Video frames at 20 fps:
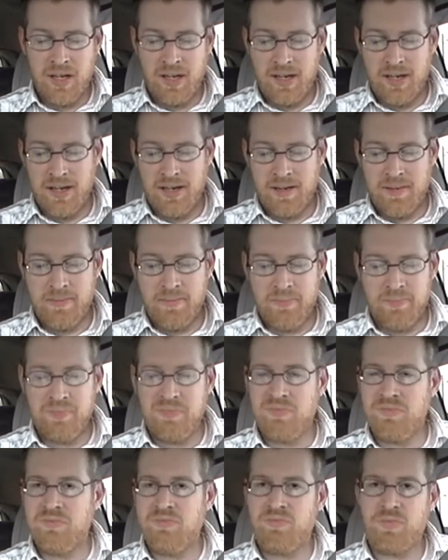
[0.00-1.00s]
um,
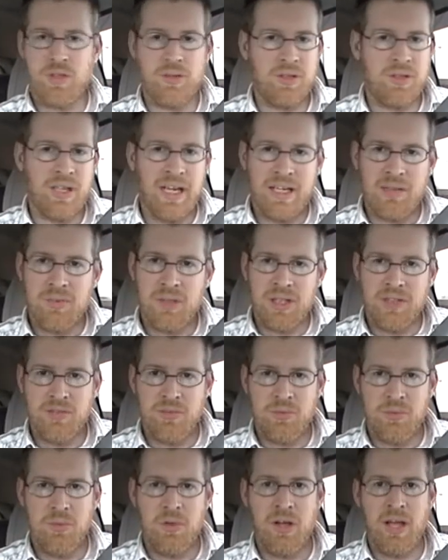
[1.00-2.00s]
something kind of
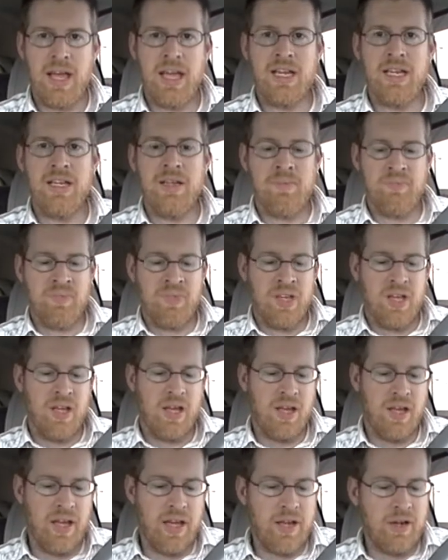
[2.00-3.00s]
believable, but any
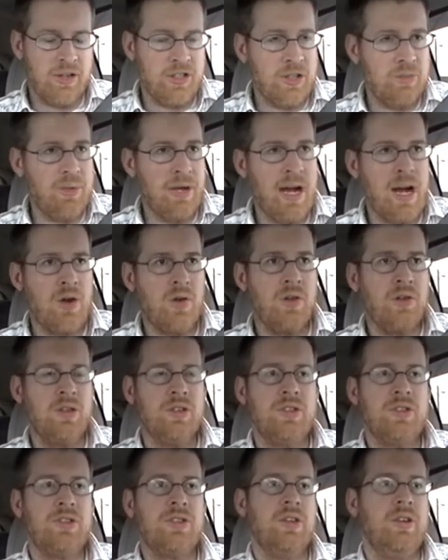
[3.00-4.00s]
energy
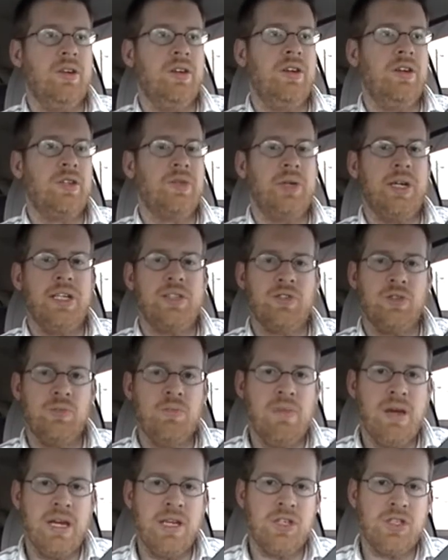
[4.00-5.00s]
powers, uh,
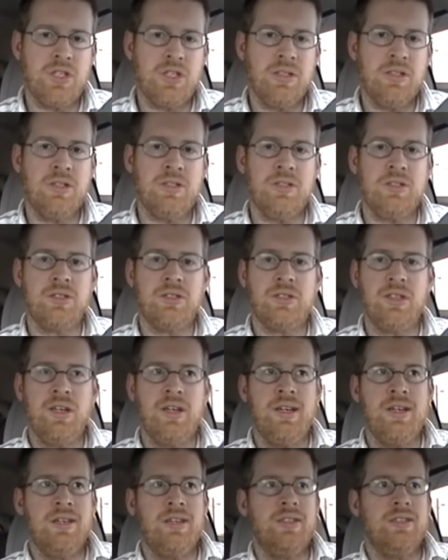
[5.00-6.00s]
transformations,
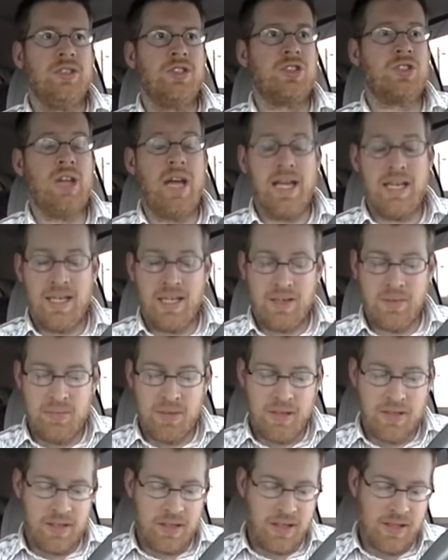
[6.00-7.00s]
psychic
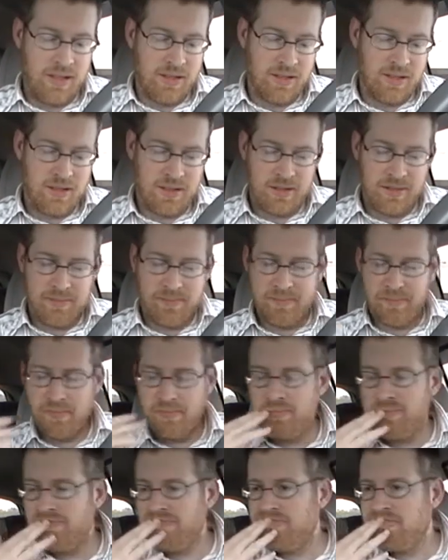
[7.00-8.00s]
abilities,
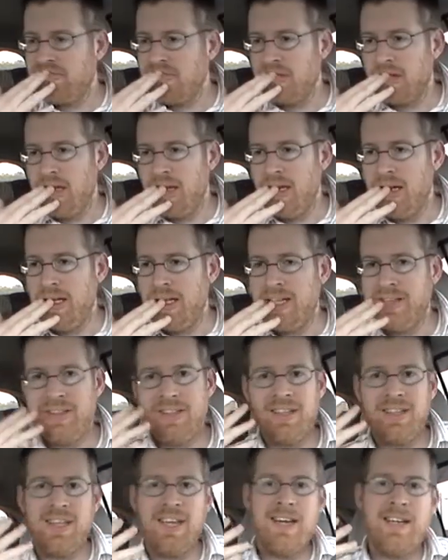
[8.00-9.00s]
uh,
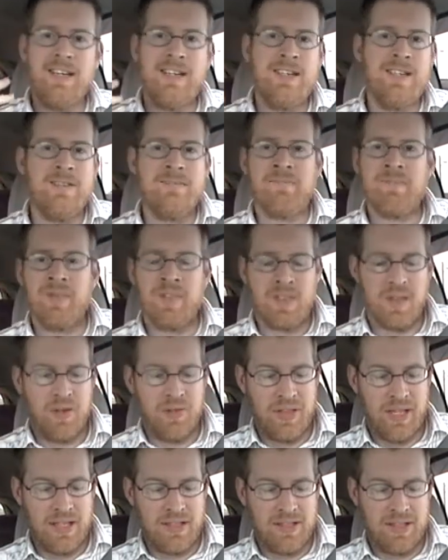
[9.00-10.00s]
anything like that,
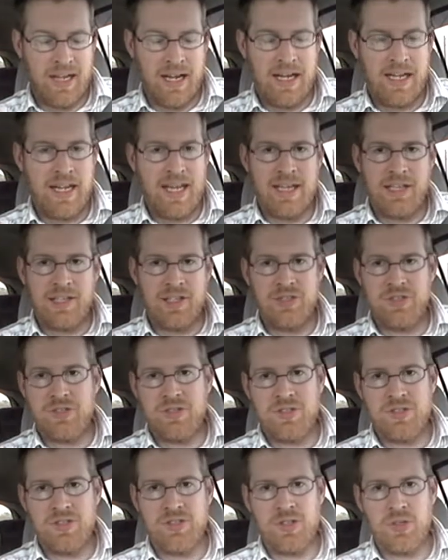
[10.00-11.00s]
are things that I can't
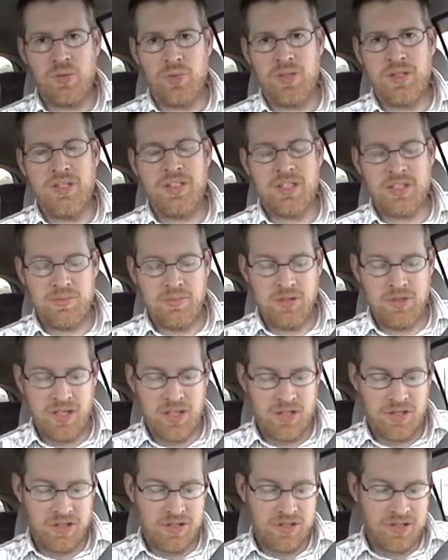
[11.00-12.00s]
consider realistic
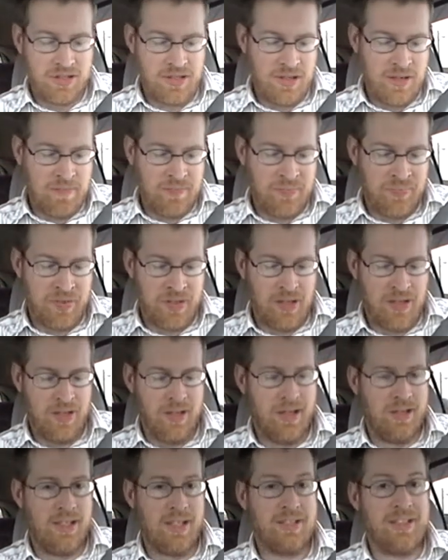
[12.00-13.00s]
mutations.
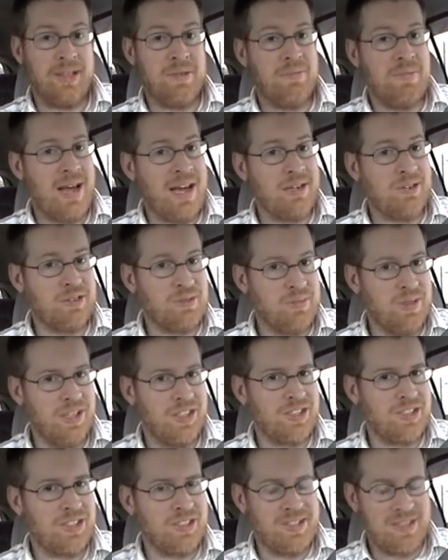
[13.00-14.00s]
Uh, not that it matters
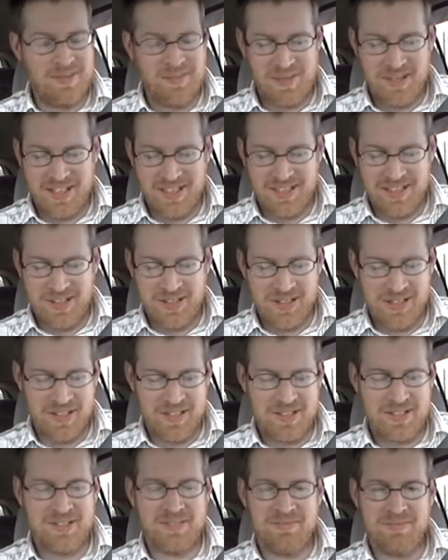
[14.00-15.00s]
much, because you know it
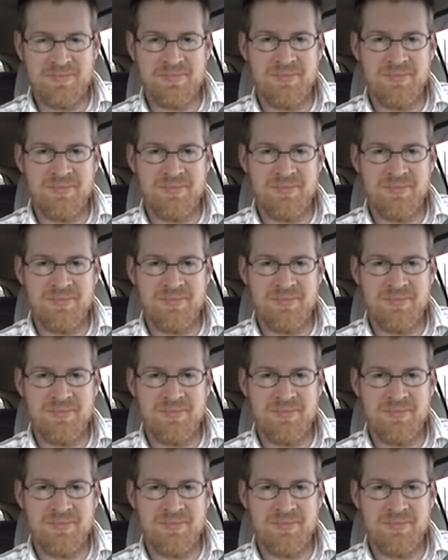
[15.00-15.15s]
is